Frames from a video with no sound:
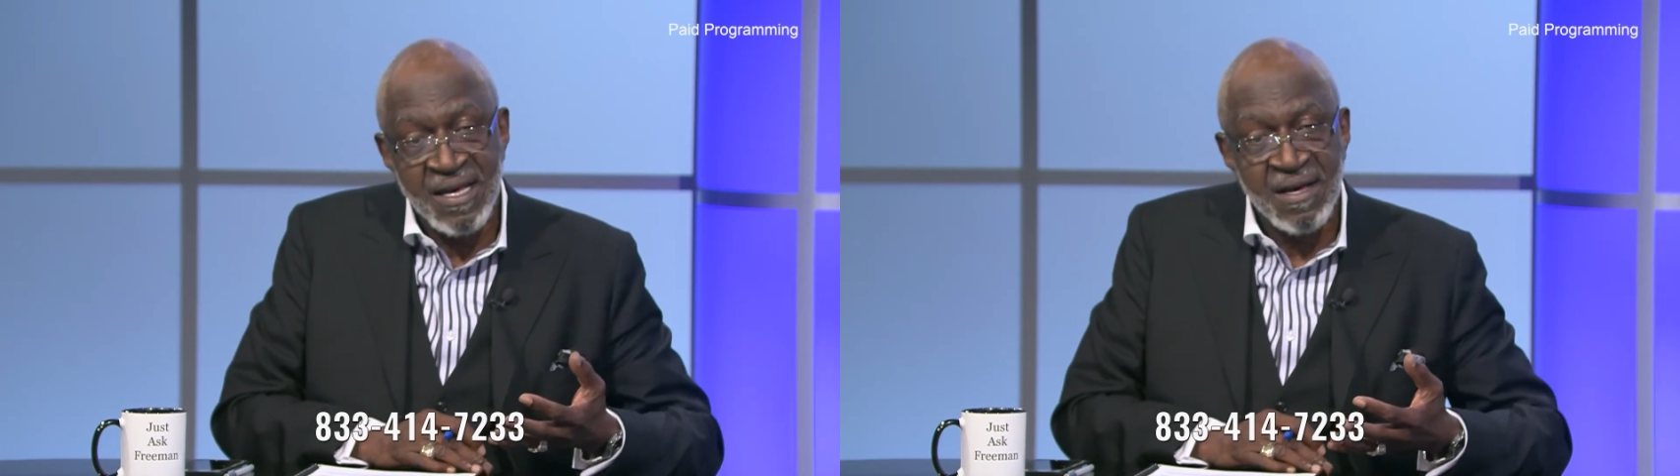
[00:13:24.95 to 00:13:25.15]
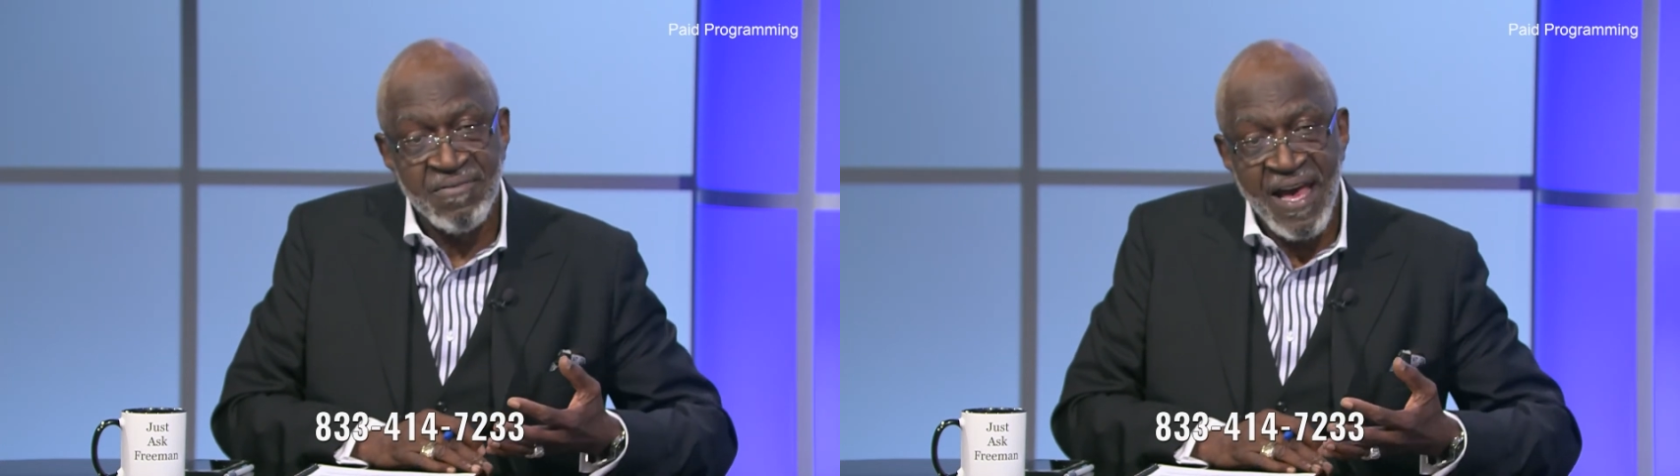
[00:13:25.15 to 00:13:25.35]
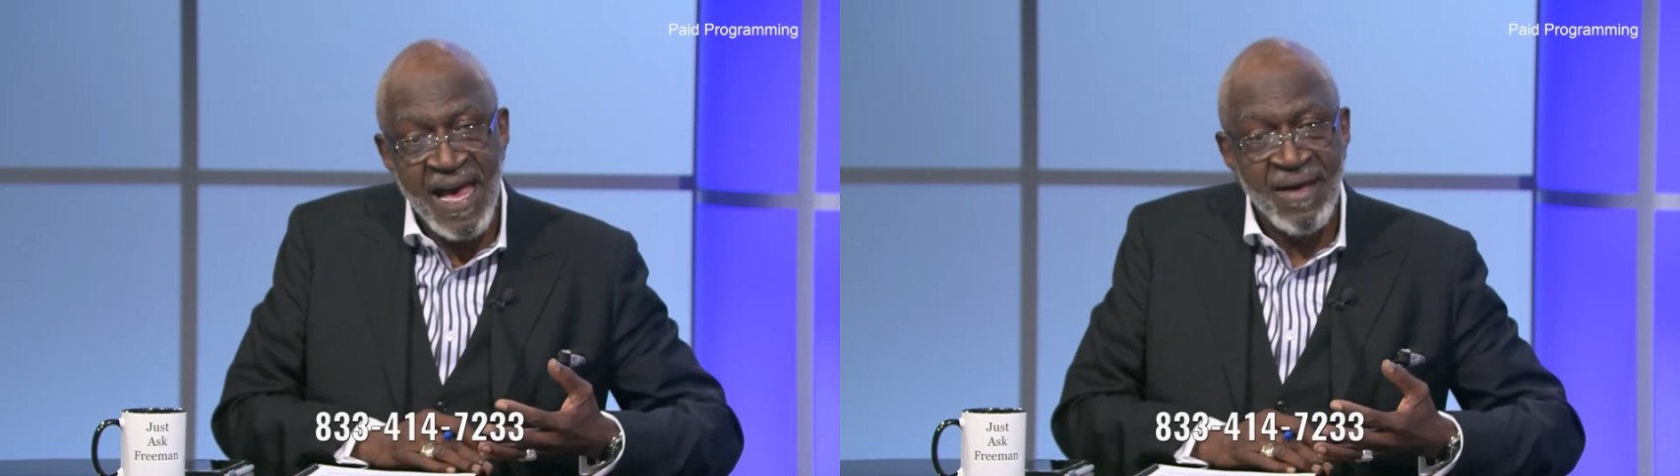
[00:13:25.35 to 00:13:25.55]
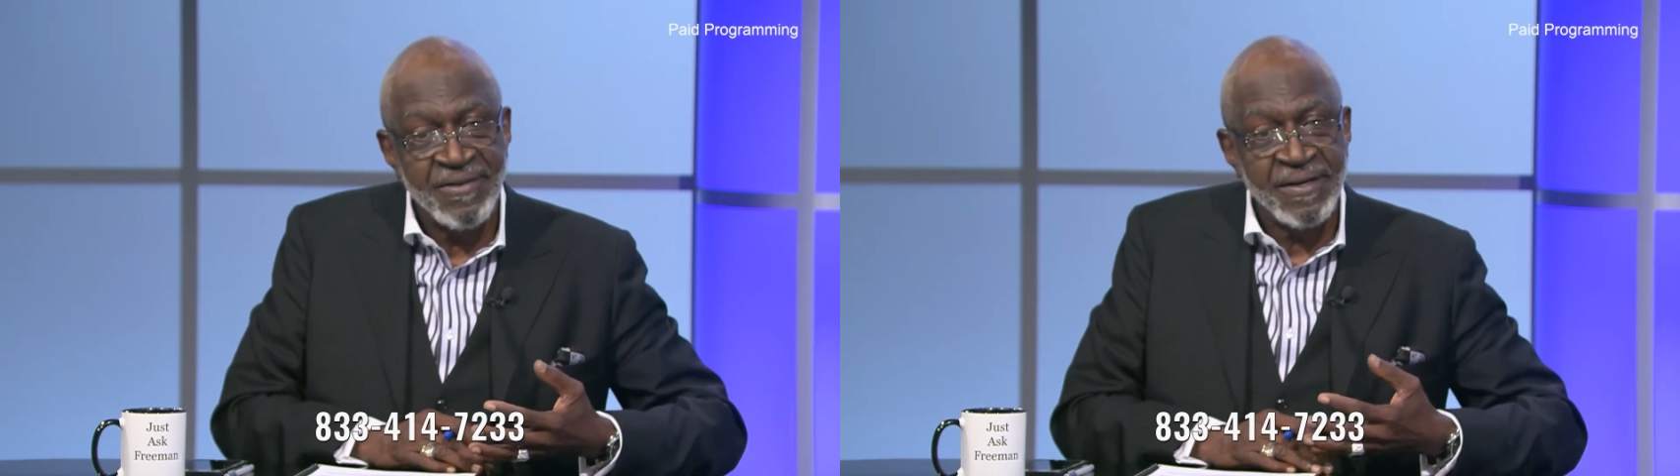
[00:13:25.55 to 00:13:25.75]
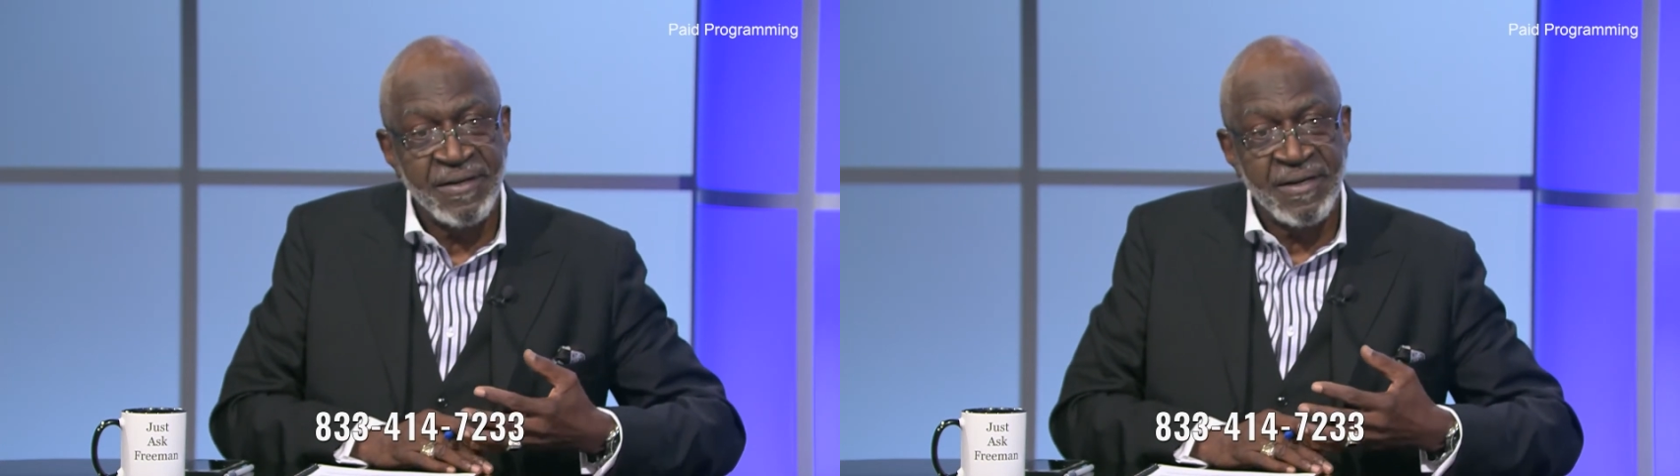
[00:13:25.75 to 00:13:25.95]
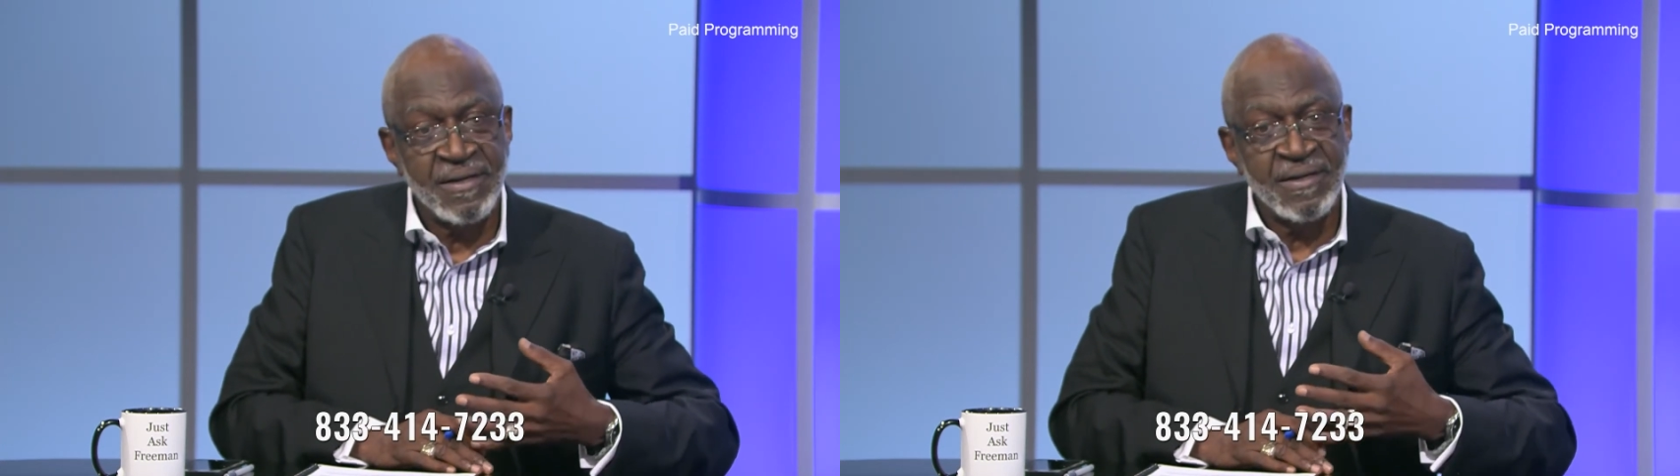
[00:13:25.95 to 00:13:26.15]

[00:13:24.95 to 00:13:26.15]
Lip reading: of having